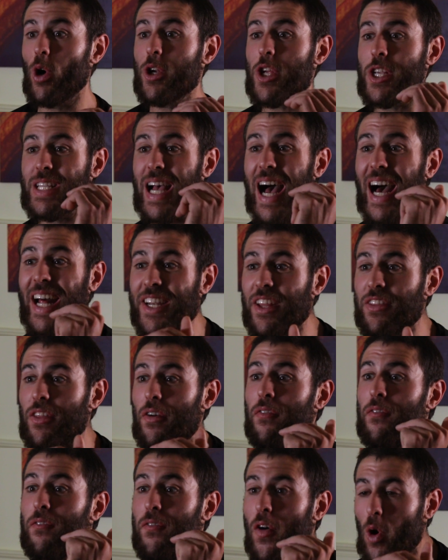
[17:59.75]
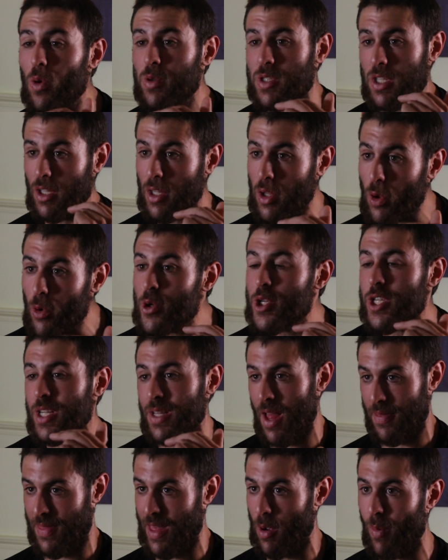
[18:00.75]
you're just under the false illusion
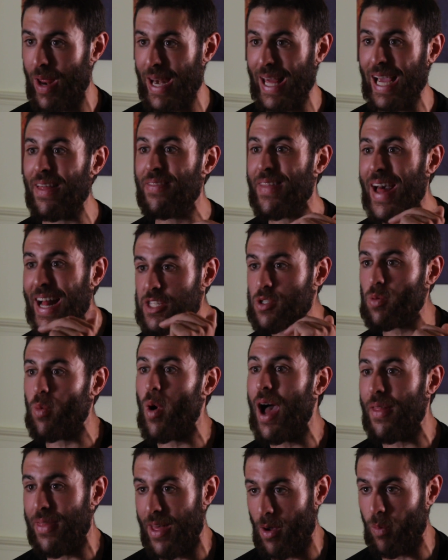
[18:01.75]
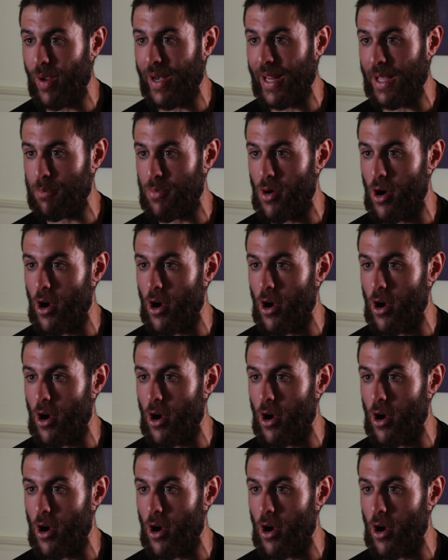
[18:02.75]
that they're winning, and that's why they're winning,